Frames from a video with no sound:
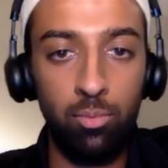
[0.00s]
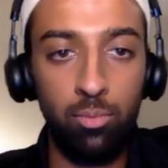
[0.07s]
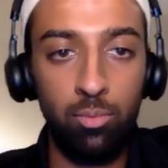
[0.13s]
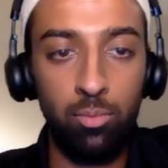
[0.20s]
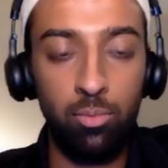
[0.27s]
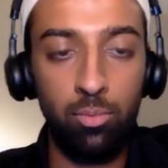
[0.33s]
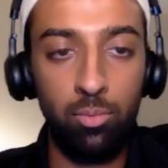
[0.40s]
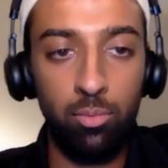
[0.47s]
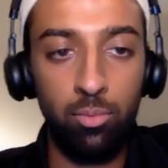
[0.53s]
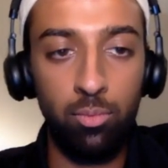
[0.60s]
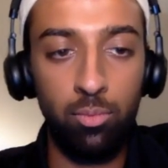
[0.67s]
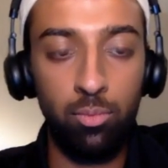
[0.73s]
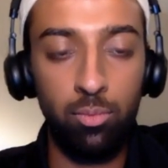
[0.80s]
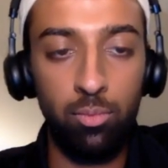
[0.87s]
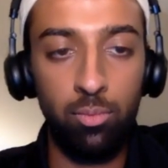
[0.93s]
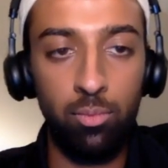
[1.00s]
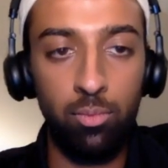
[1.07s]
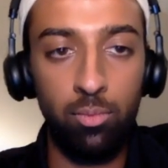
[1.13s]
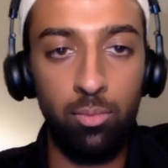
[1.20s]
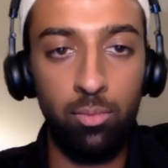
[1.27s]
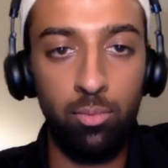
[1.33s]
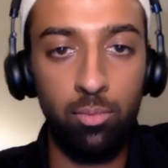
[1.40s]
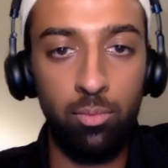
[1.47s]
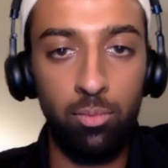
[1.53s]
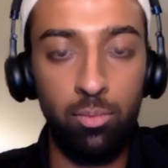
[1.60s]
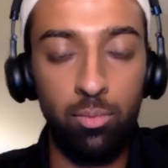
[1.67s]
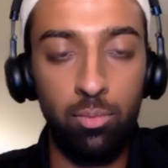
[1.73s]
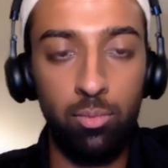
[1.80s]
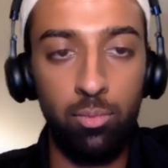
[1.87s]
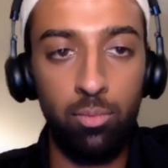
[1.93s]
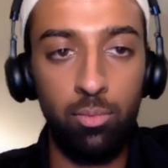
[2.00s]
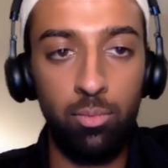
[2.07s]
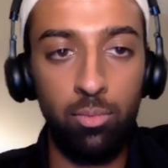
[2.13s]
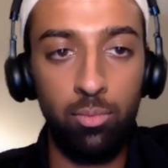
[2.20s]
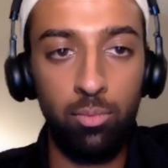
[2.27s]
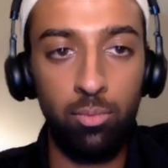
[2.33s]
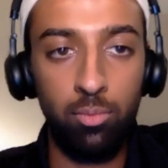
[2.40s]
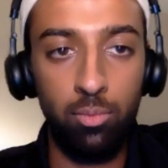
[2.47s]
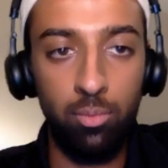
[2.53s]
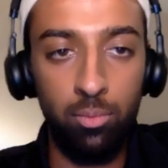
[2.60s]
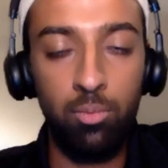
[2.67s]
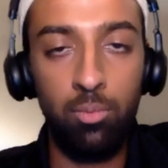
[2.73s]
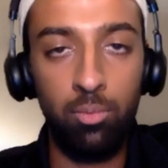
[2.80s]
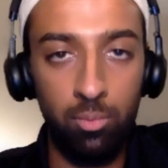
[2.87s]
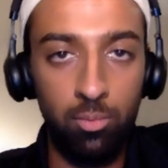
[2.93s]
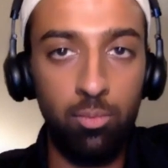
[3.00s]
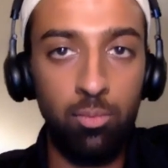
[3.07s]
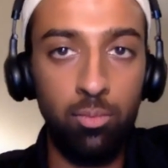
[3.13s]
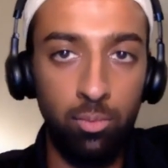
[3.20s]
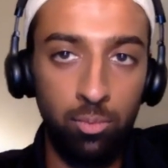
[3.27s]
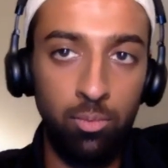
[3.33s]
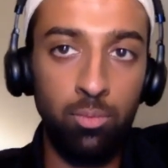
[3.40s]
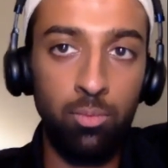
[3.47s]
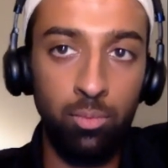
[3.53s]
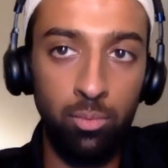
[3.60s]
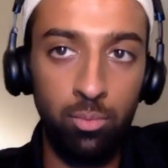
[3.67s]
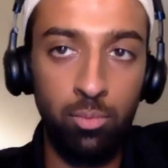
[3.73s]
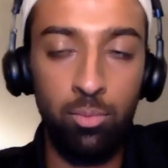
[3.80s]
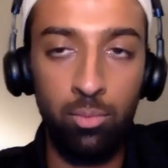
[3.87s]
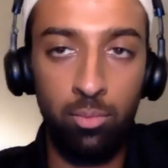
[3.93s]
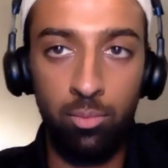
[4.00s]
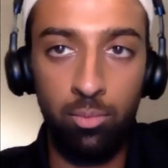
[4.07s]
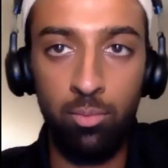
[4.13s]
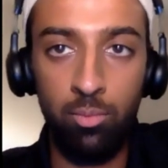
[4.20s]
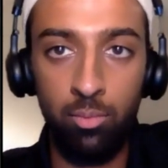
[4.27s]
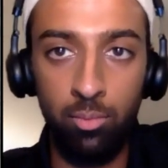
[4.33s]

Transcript: The person shown says nothing.